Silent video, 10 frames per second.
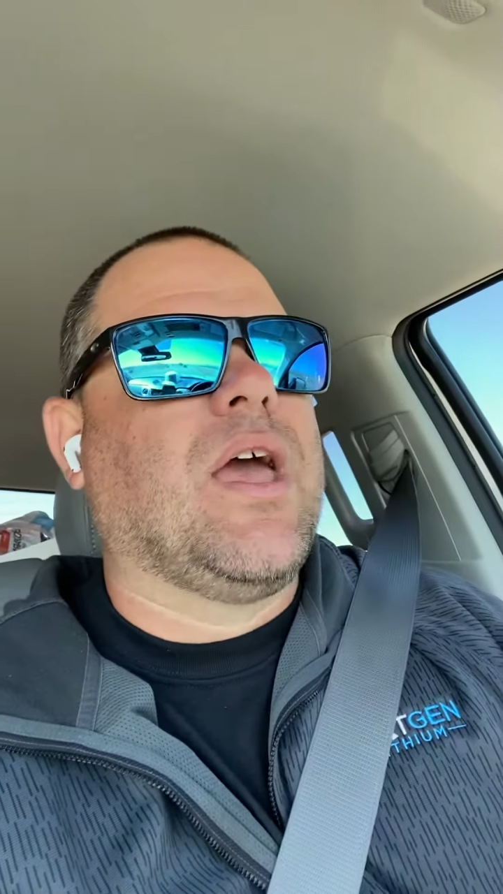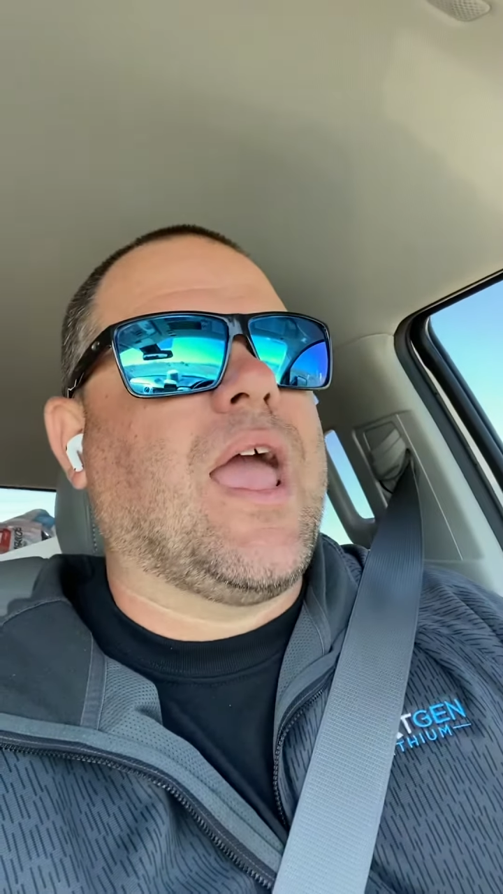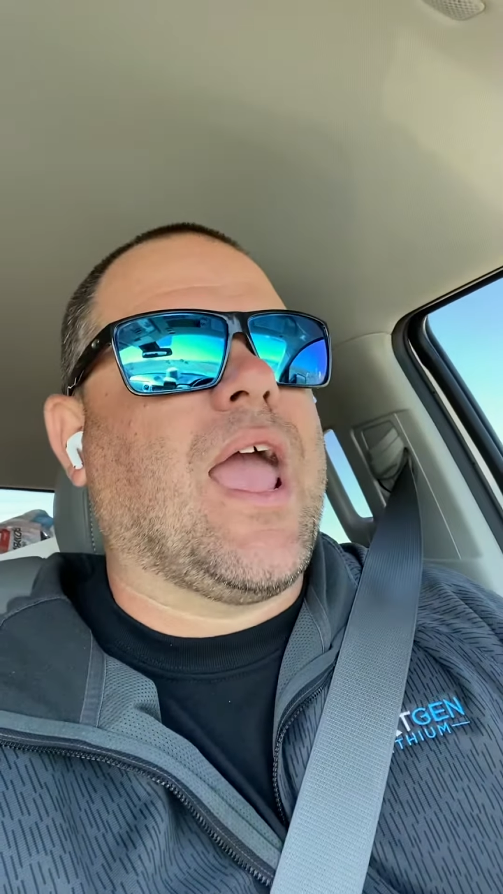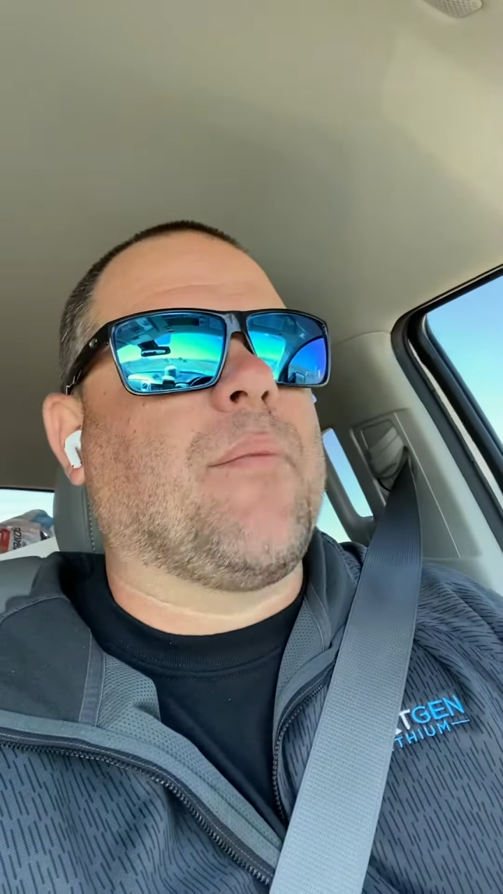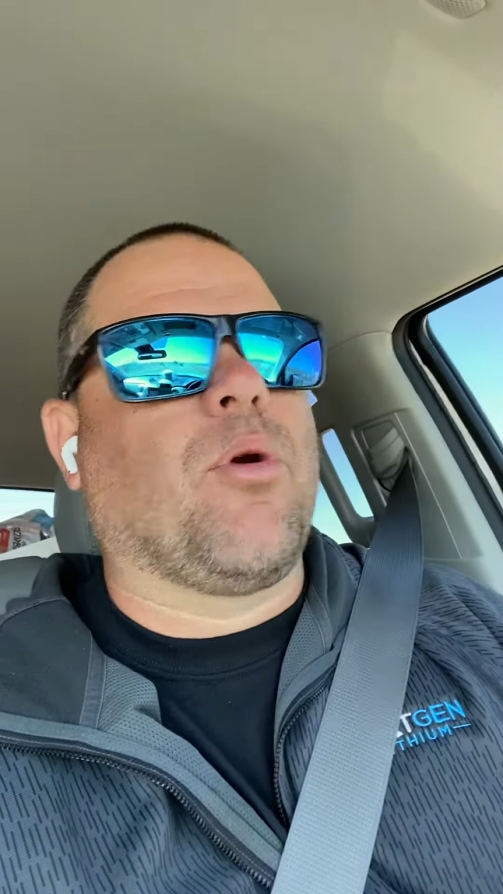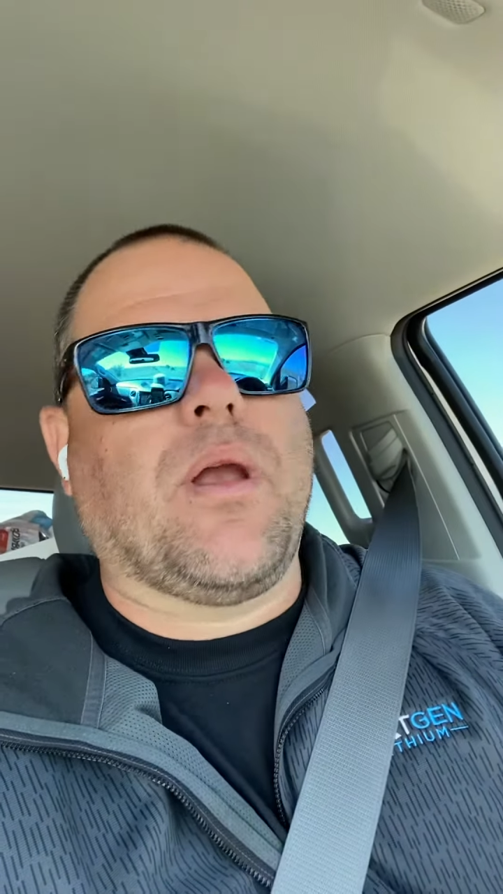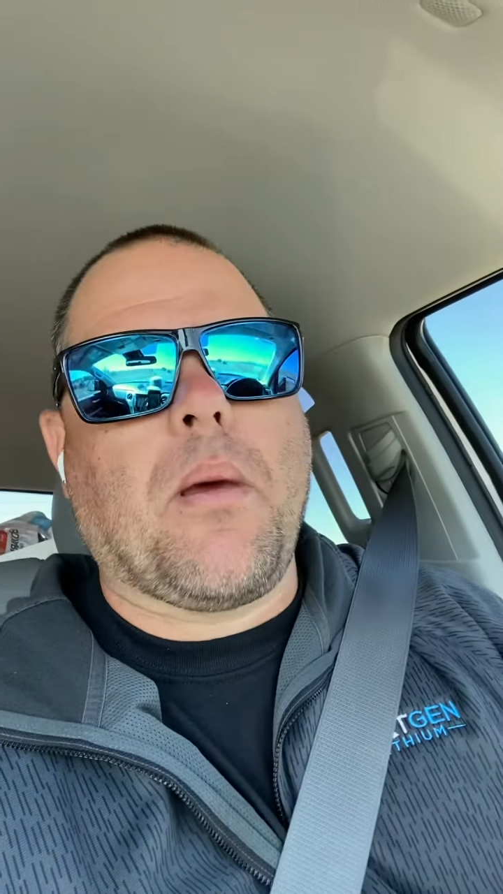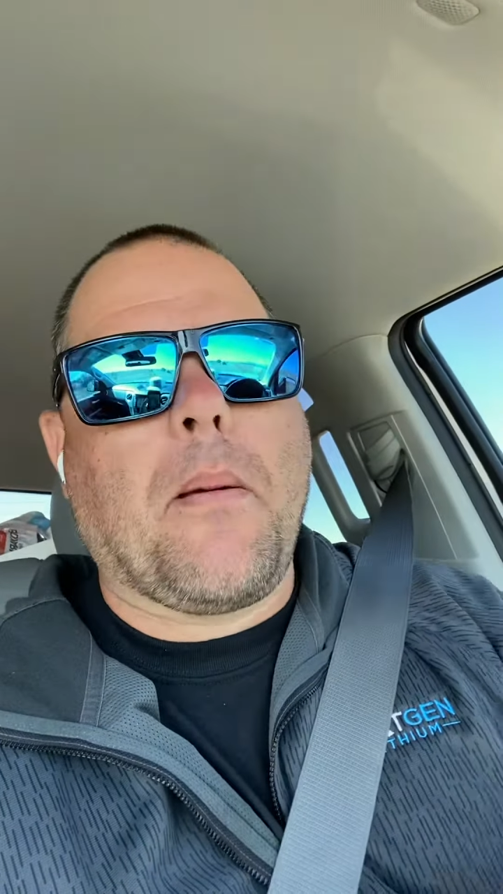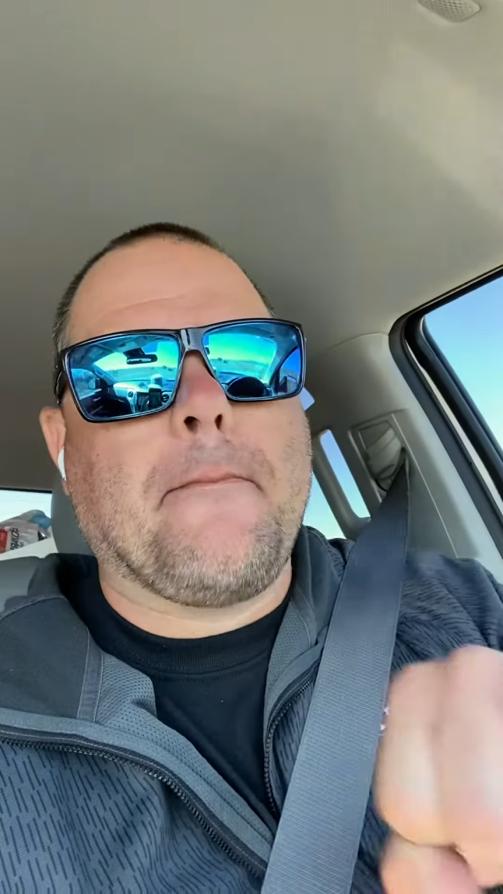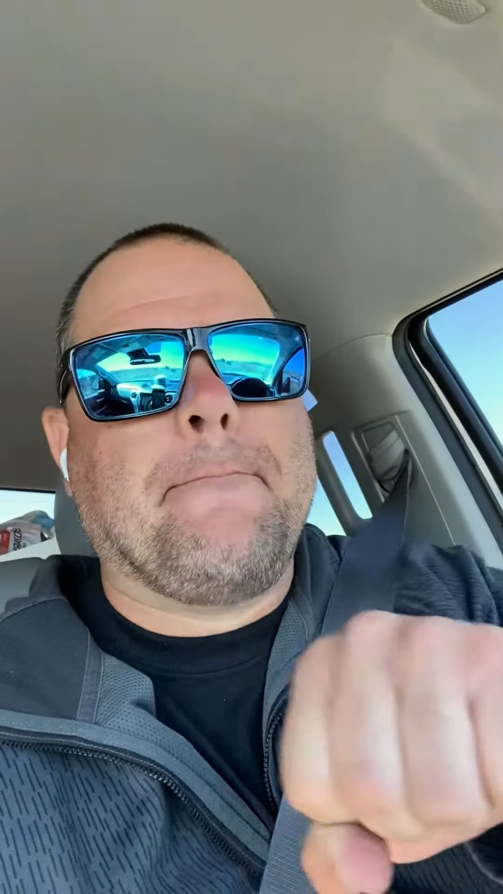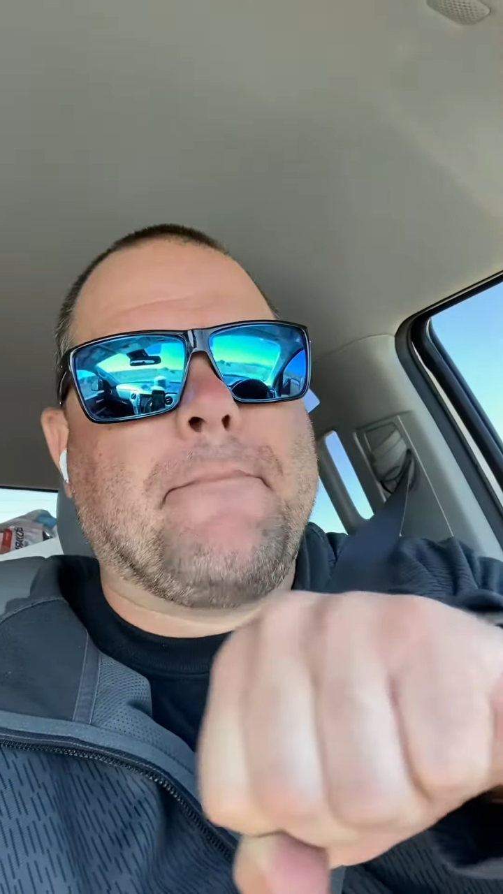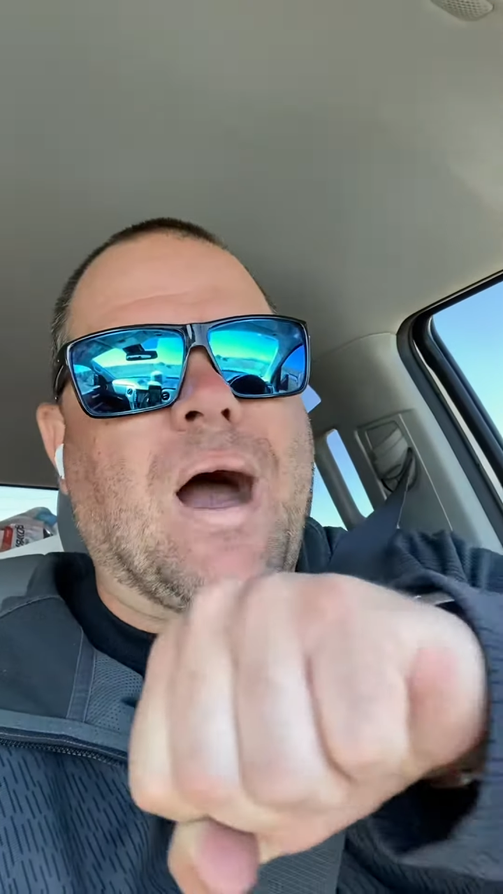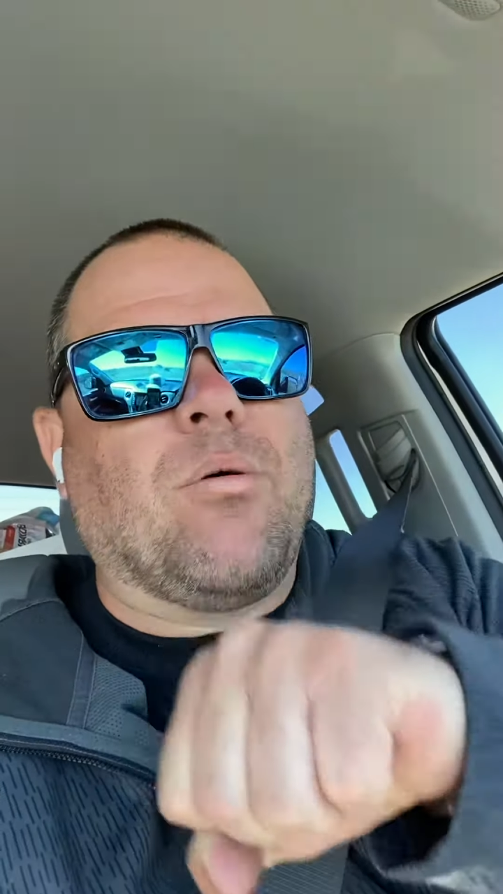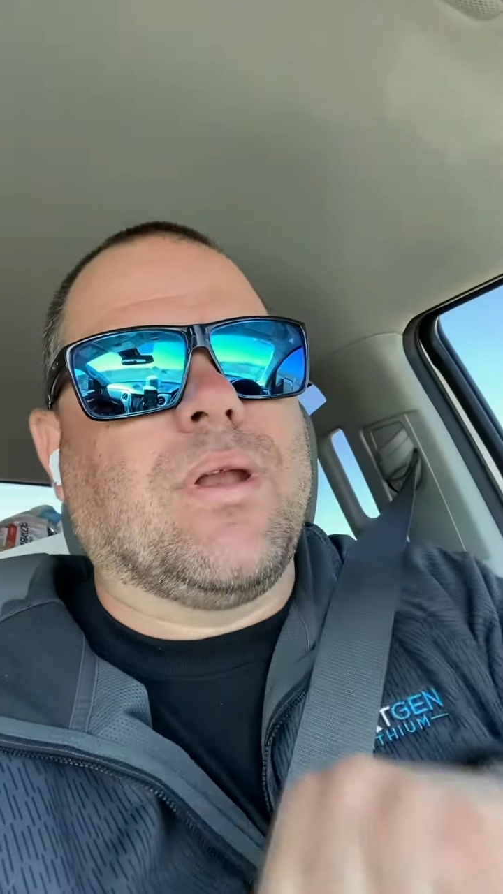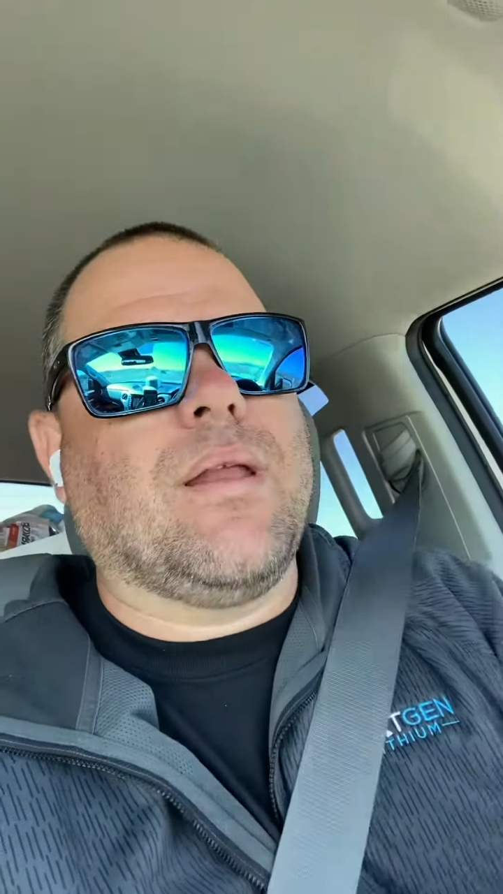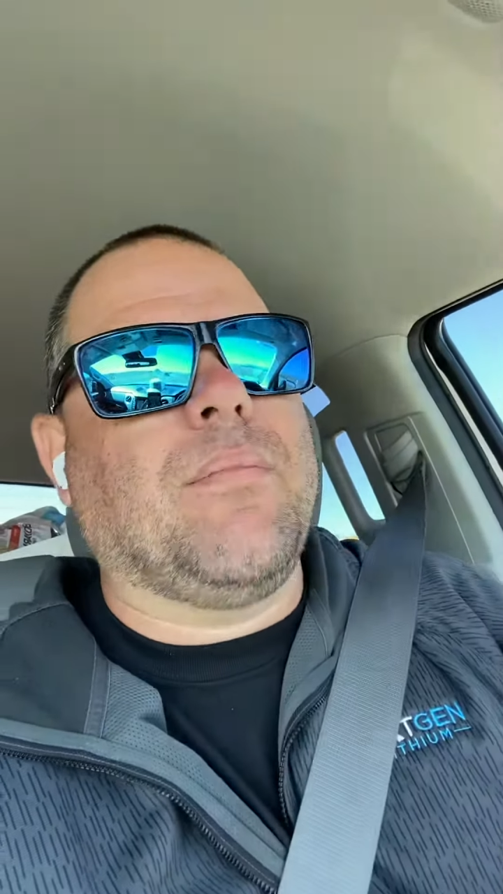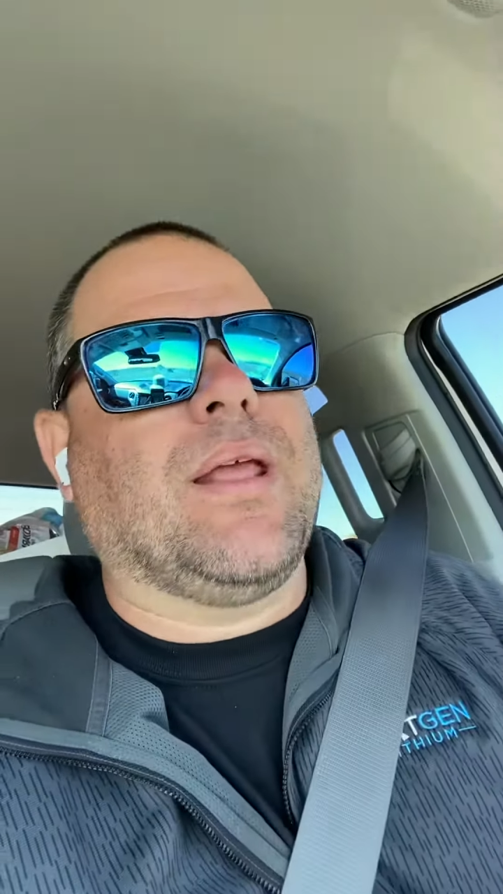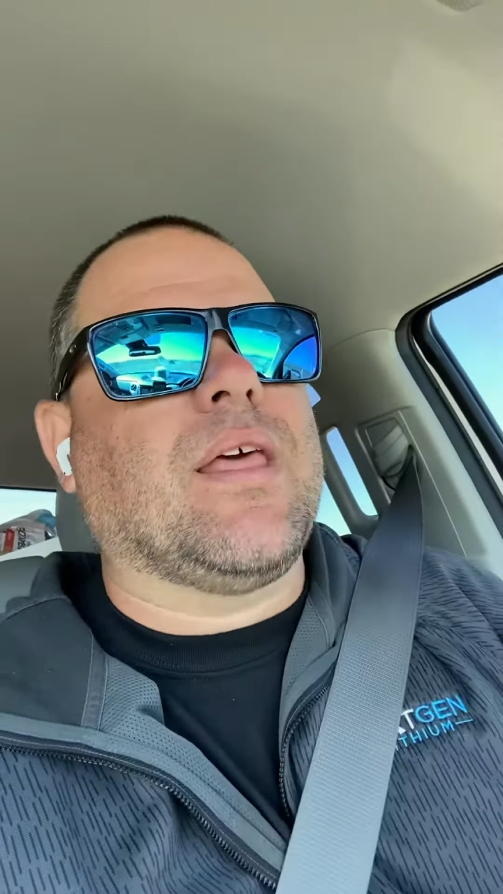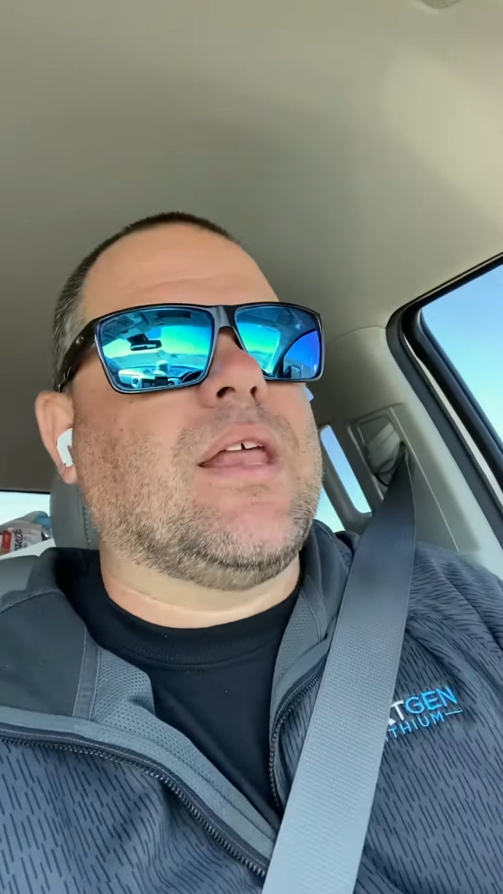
hammer it, pound it, make that